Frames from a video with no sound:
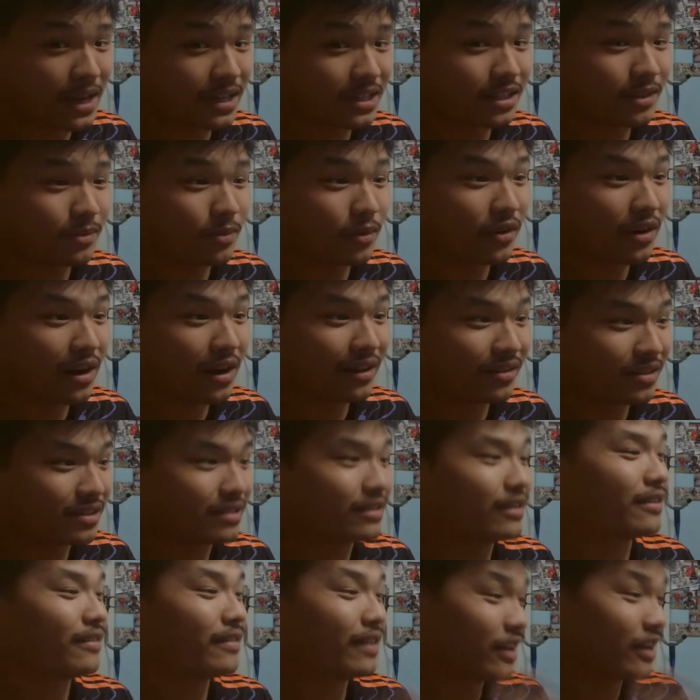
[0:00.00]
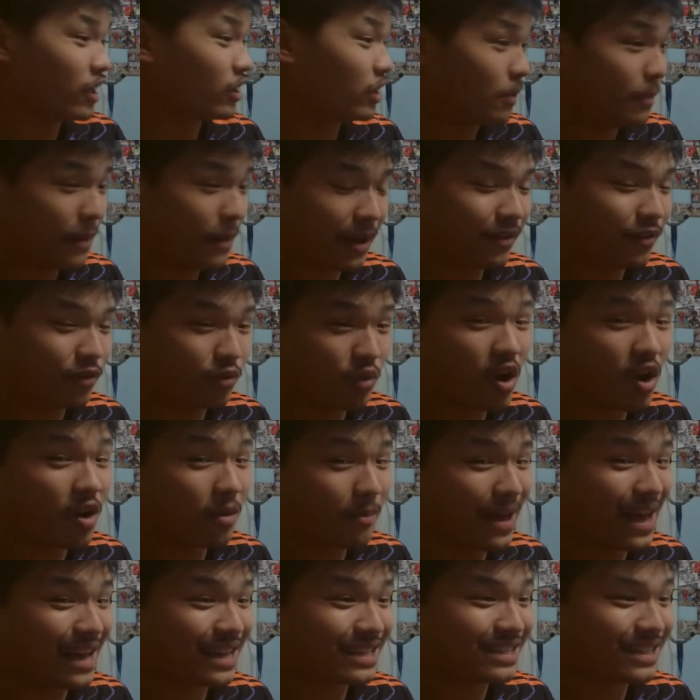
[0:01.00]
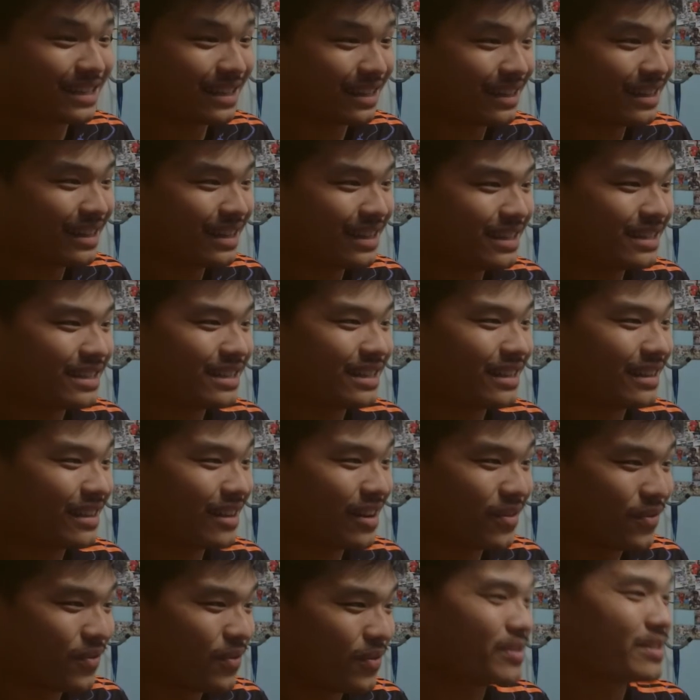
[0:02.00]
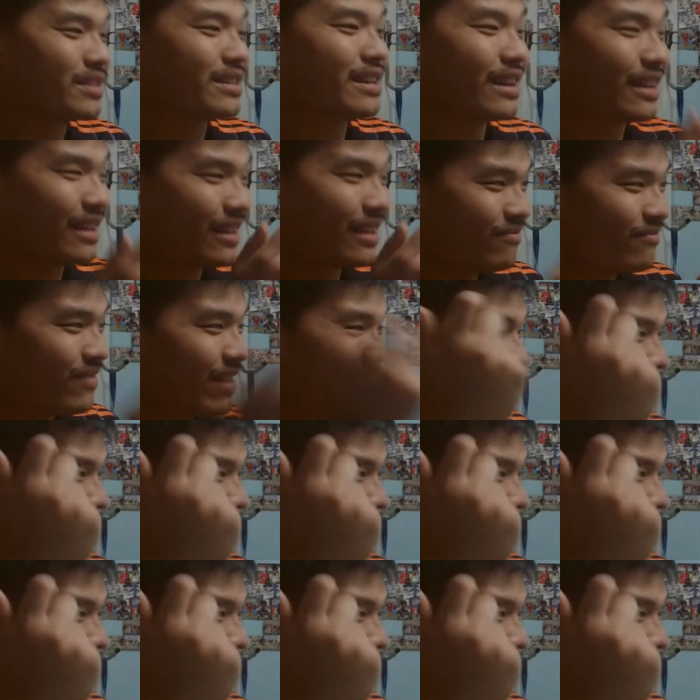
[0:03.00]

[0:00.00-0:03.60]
Morales there. I got the wrong Maxi see there for a second, but